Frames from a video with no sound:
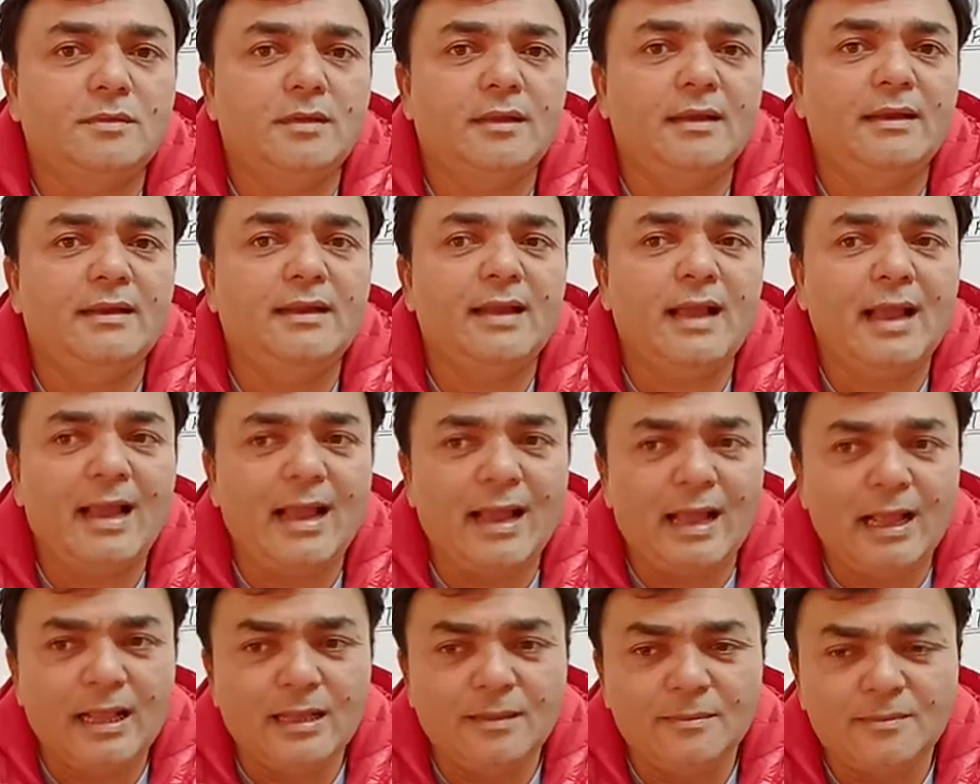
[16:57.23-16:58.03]
It
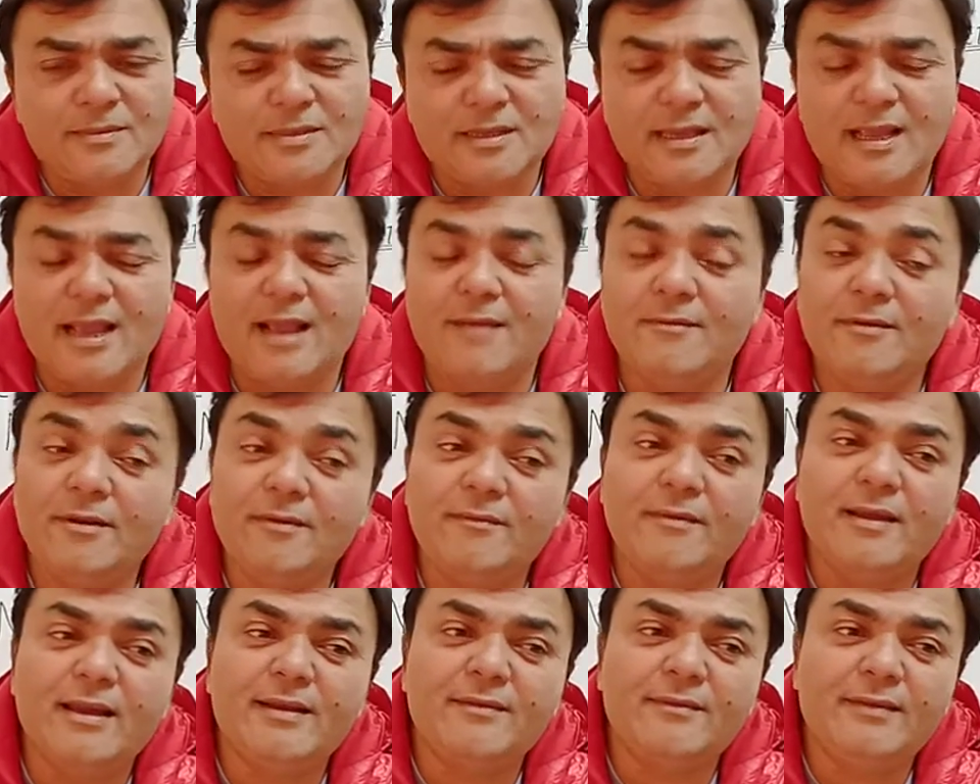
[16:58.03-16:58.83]
helps
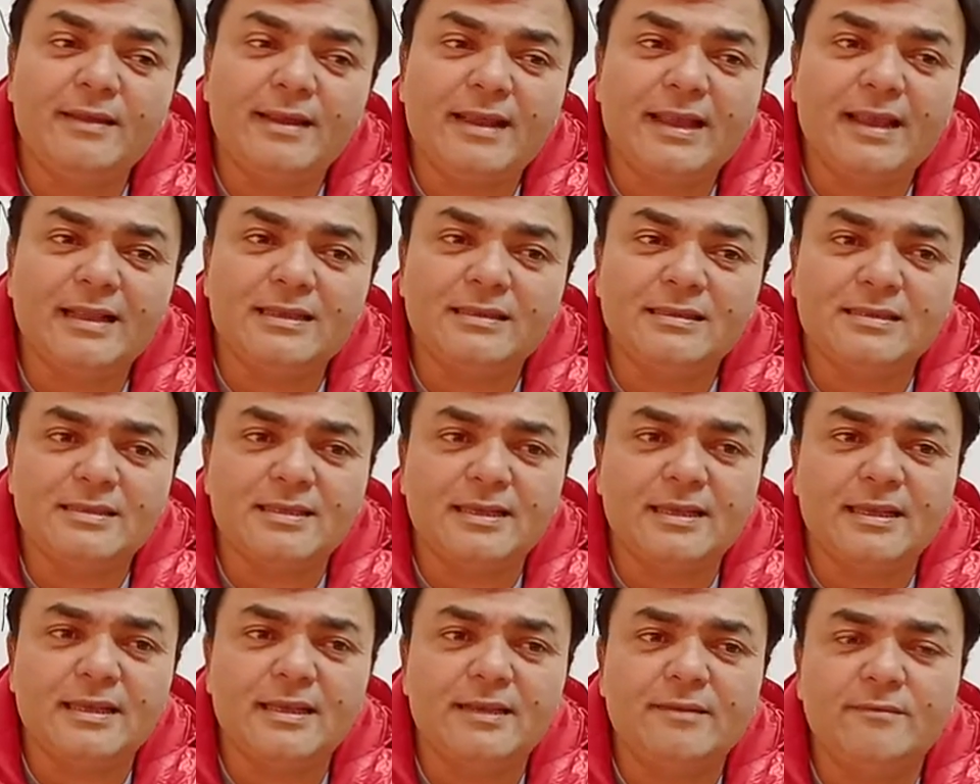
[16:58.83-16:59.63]
everywhere. We can
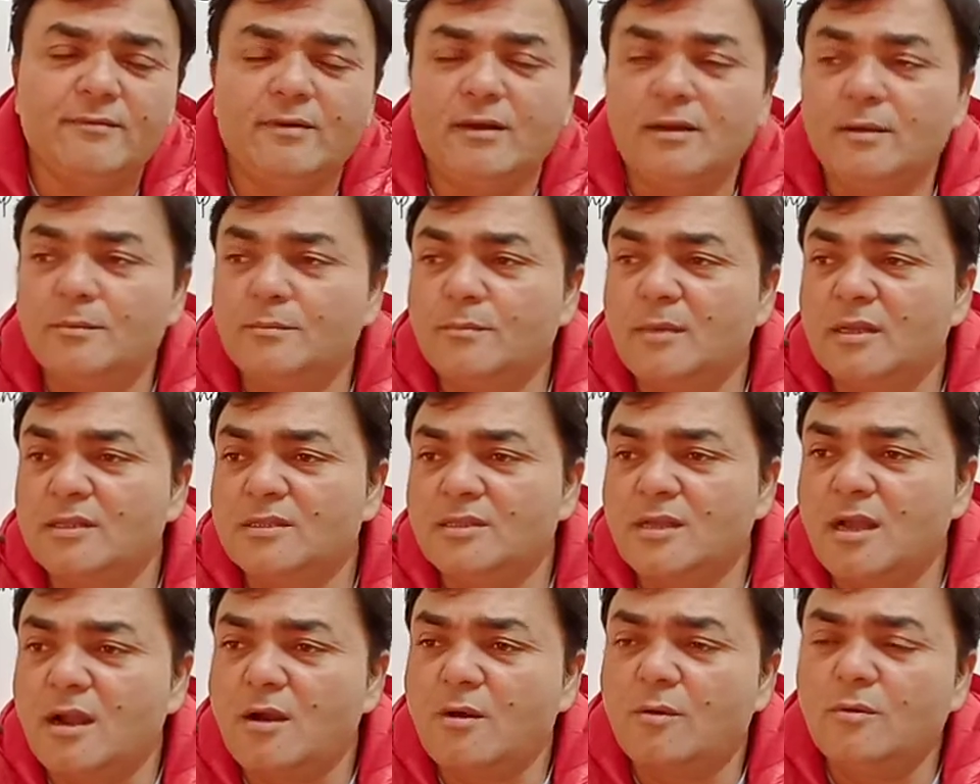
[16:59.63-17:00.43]
say one
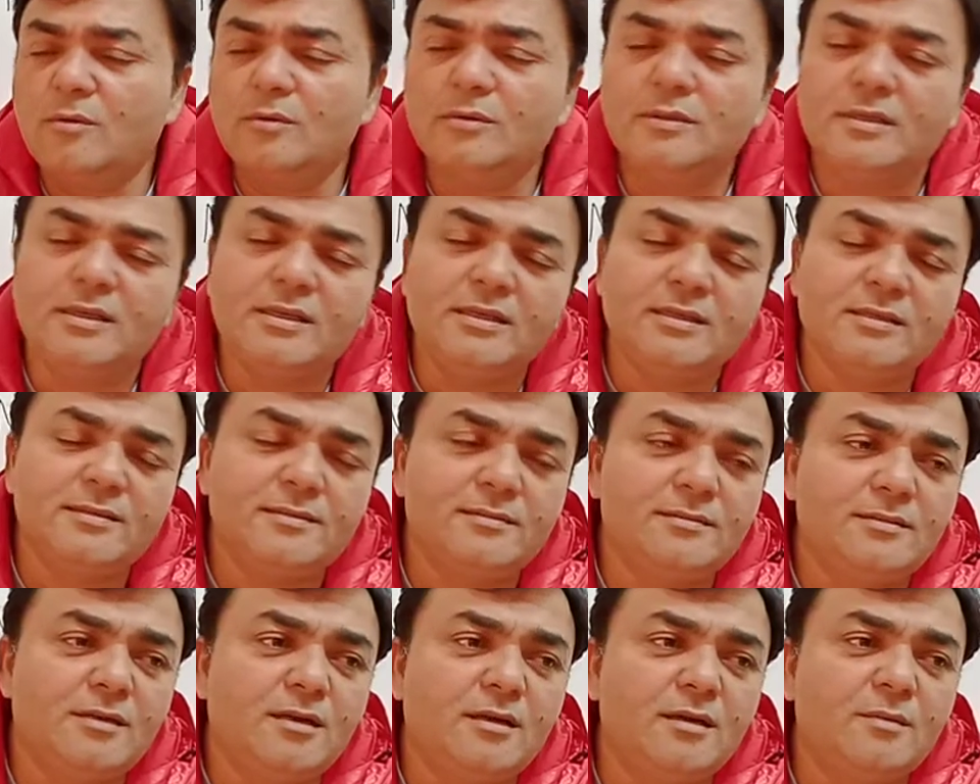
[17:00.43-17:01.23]
bachao, this
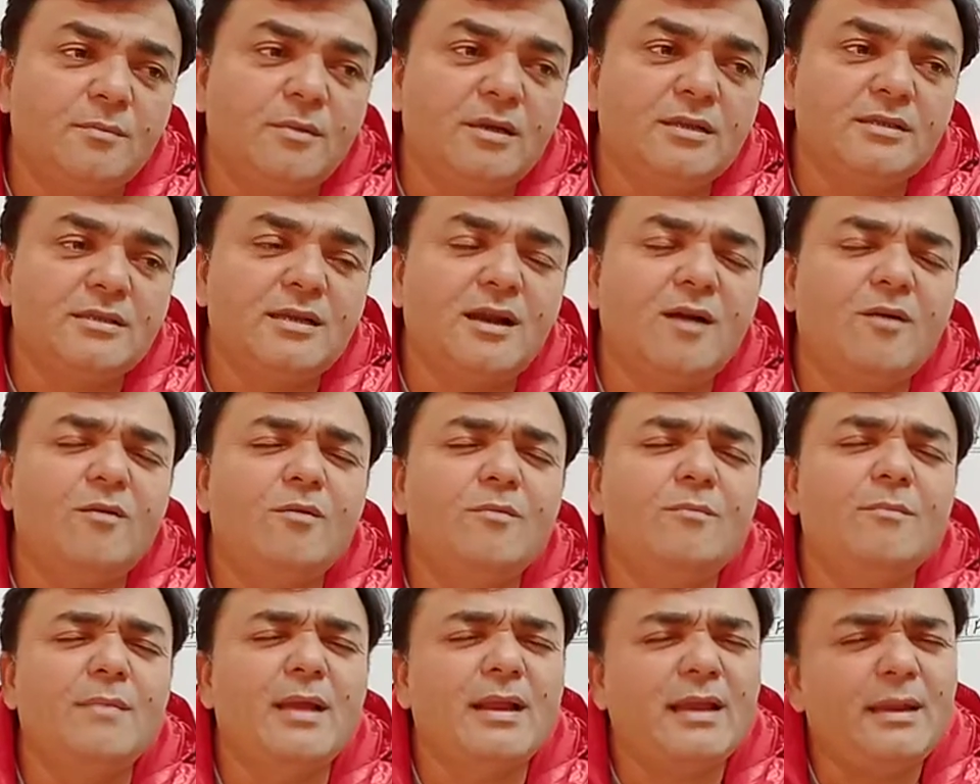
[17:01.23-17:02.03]
jal
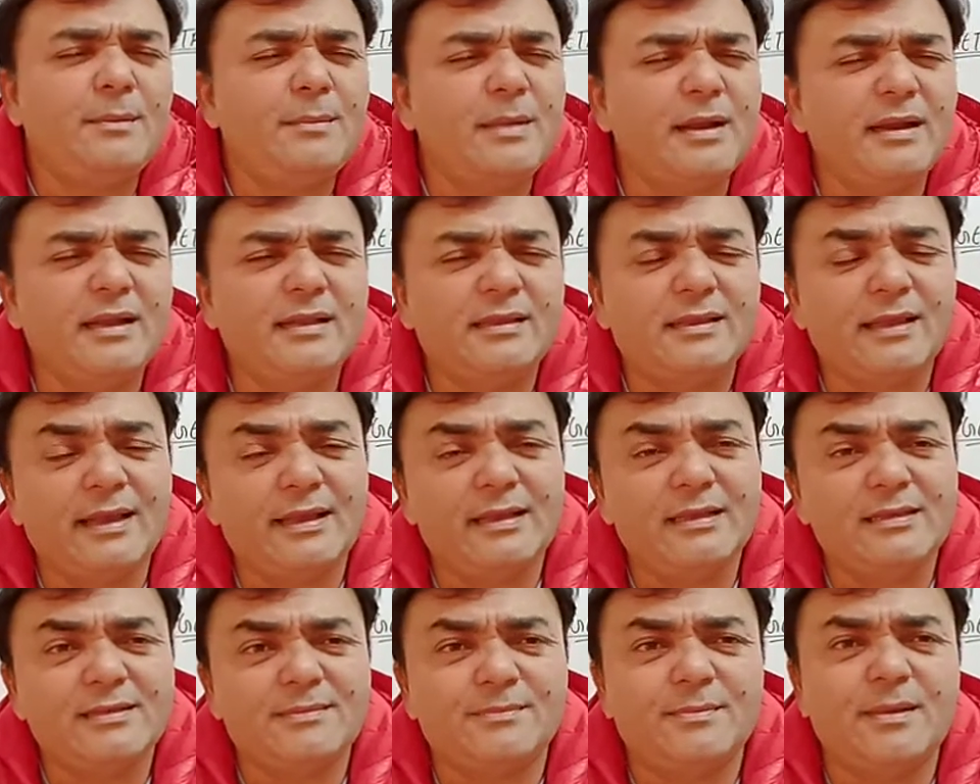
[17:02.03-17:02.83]
bachao, many
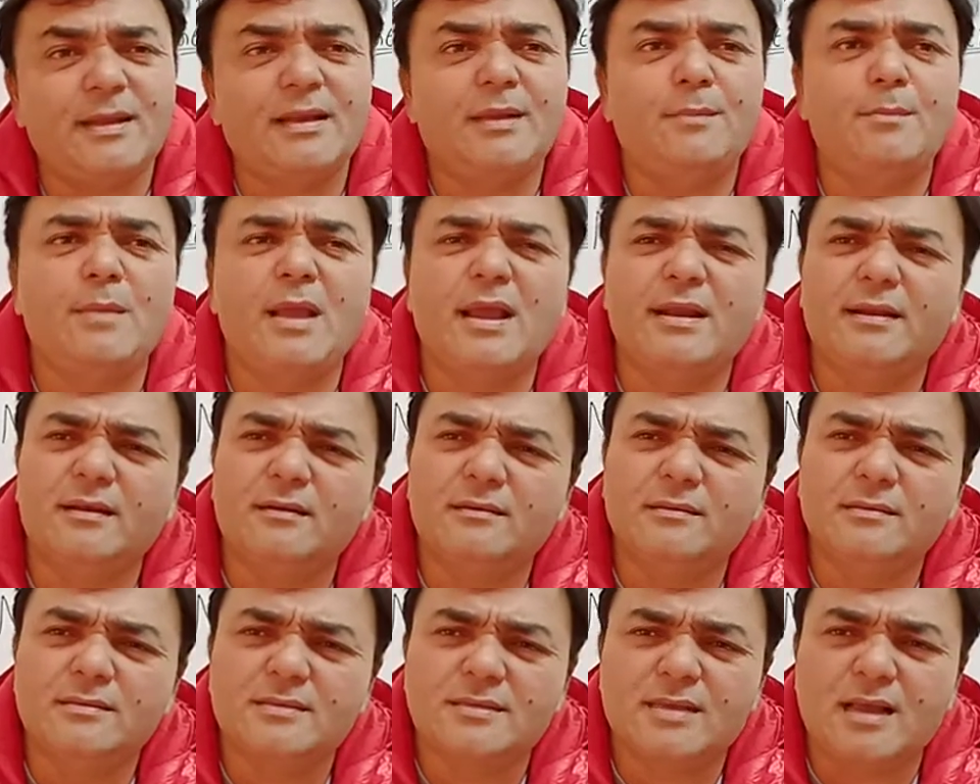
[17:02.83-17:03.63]
things, many
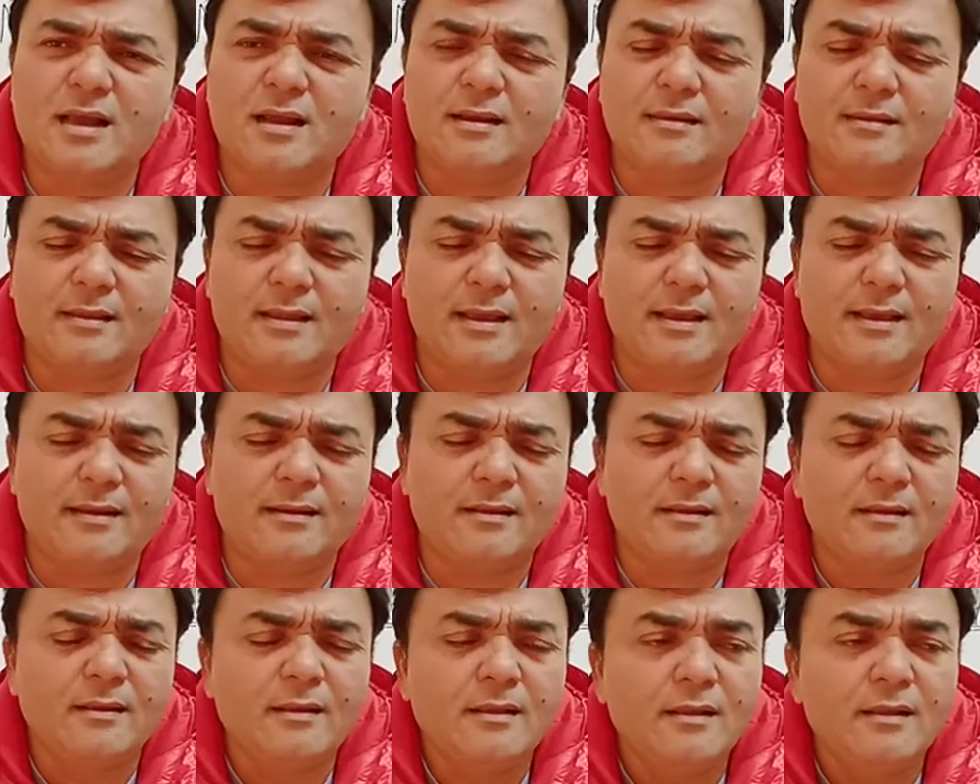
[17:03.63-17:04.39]
banners are there.